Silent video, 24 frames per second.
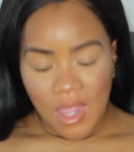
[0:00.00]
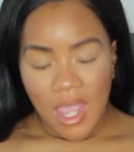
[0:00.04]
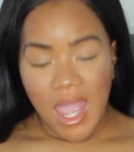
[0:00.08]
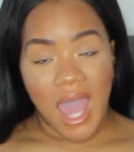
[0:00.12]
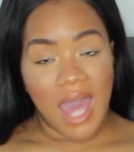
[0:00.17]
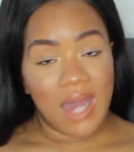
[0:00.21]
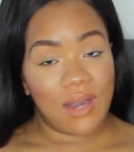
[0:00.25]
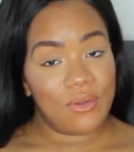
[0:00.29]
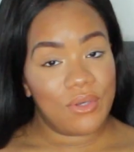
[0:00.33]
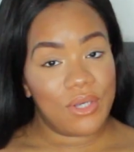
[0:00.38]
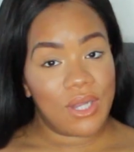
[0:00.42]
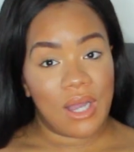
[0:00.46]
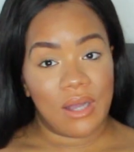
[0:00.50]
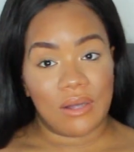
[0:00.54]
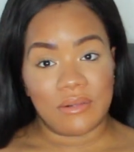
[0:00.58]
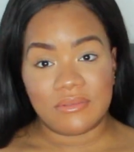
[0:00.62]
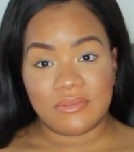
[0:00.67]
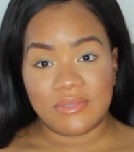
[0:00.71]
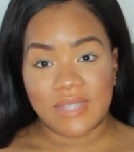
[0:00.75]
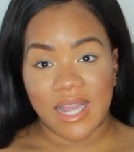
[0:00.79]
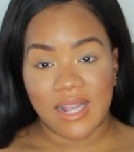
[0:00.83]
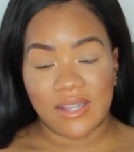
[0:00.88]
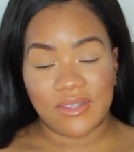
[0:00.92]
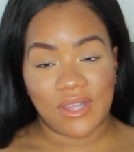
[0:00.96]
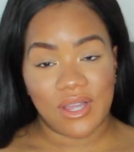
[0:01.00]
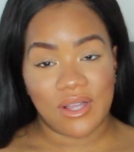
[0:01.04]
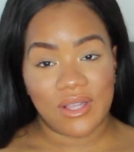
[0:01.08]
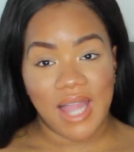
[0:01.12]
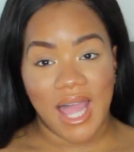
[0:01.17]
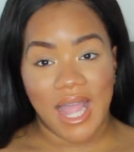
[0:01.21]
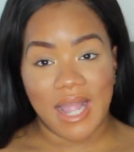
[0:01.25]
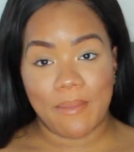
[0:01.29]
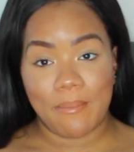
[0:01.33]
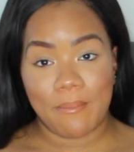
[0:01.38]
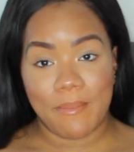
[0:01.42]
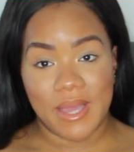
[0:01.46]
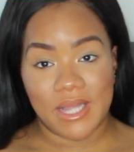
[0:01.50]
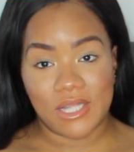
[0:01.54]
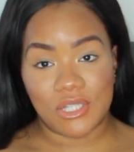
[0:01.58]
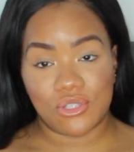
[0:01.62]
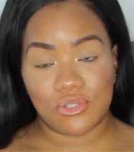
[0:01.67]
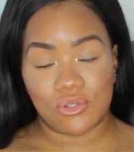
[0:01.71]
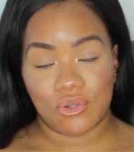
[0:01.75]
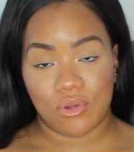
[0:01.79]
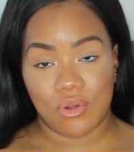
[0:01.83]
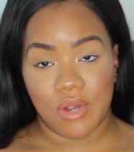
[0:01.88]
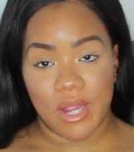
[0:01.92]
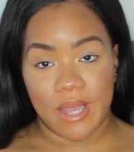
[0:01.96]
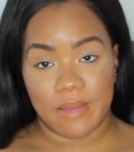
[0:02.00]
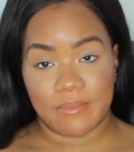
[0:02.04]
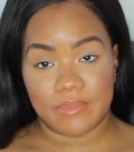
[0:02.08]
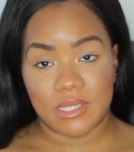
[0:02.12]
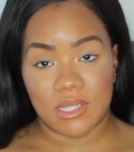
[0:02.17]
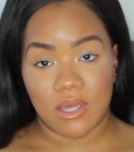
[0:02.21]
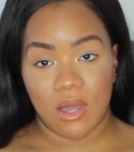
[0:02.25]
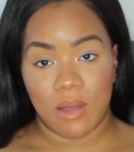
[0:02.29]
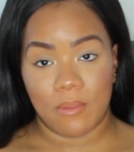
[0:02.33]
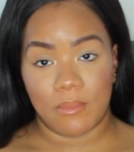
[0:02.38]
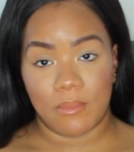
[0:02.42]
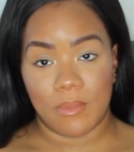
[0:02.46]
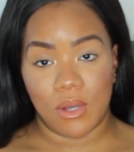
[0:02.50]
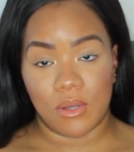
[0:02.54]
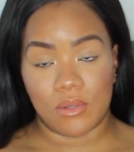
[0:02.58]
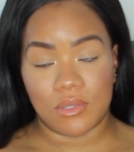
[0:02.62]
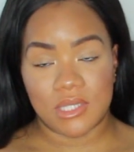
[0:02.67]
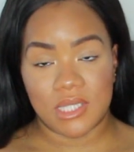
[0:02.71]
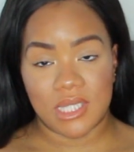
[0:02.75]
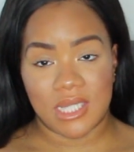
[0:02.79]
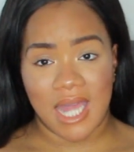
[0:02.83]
I don't know. They're like menstrual cramps almost.